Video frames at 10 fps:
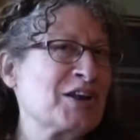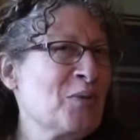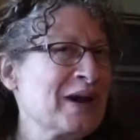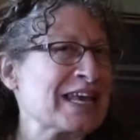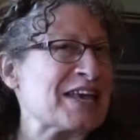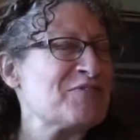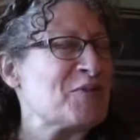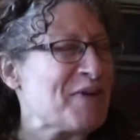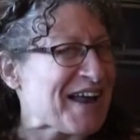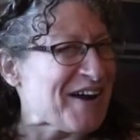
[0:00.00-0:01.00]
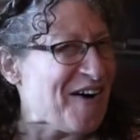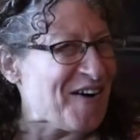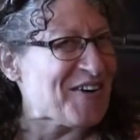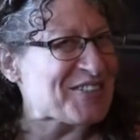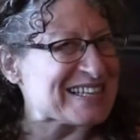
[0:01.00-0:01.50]
I don't want to give away
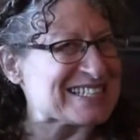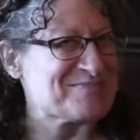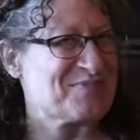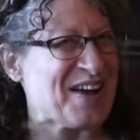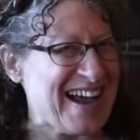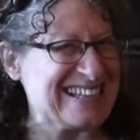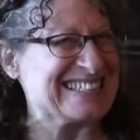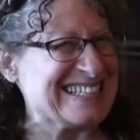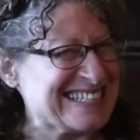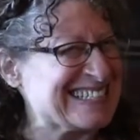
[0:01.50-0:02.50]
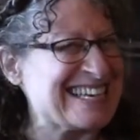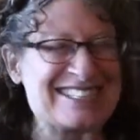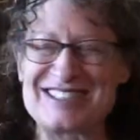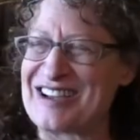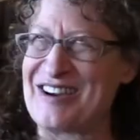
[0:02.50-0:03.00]
all the surprises.
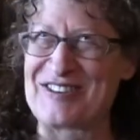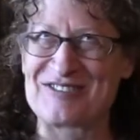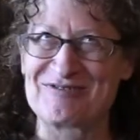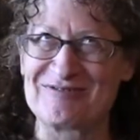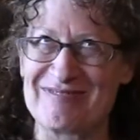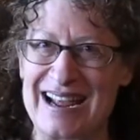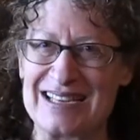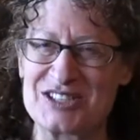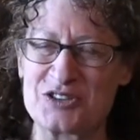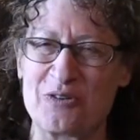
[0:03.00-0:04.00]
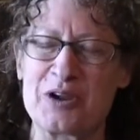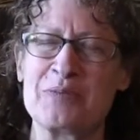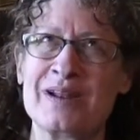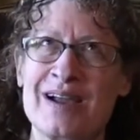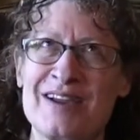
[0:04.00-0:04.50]
It's a great story.
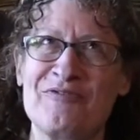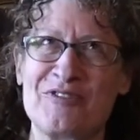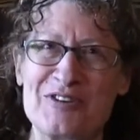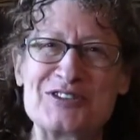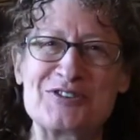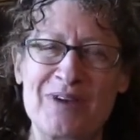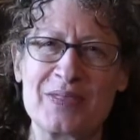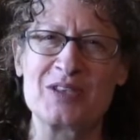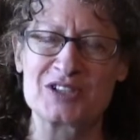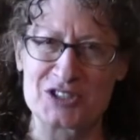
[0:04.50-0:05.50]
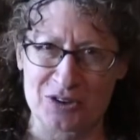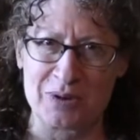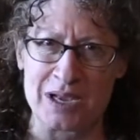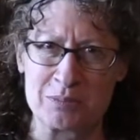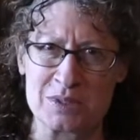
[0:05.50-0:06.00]
When I first read this
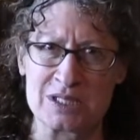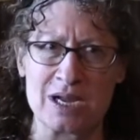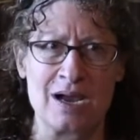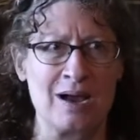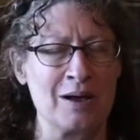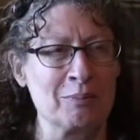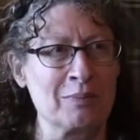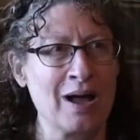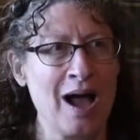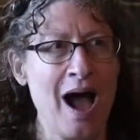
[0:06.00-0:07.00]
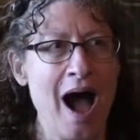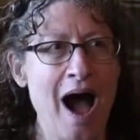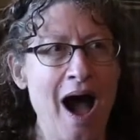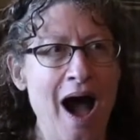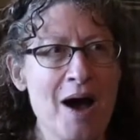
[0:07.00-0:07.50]
script, um,
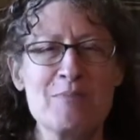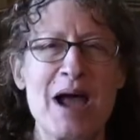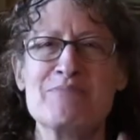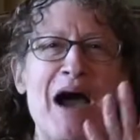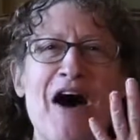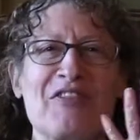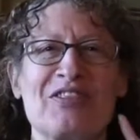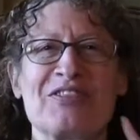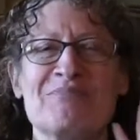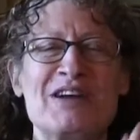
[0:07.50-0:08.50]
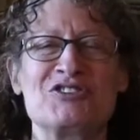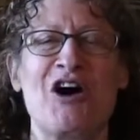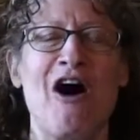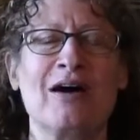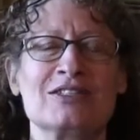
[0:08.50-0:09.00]
my mouth, my
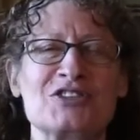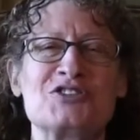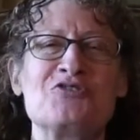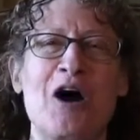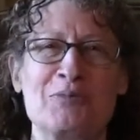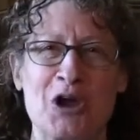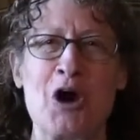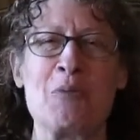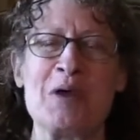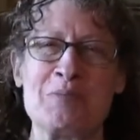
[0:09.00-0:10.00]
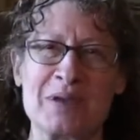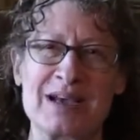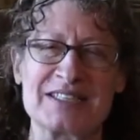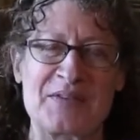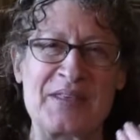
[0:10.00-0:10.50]
jaw just dropped open
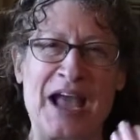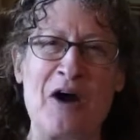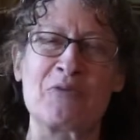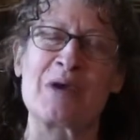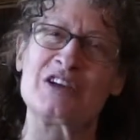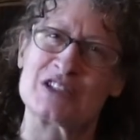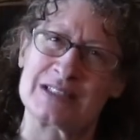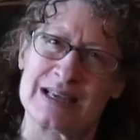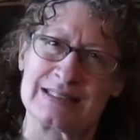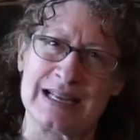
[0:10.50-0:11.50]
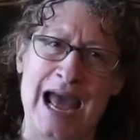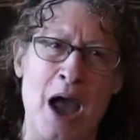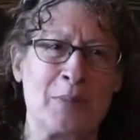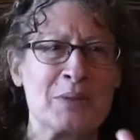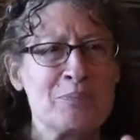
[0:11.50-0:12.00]
because of the outrageous things that
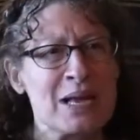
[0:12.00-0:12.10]
happened.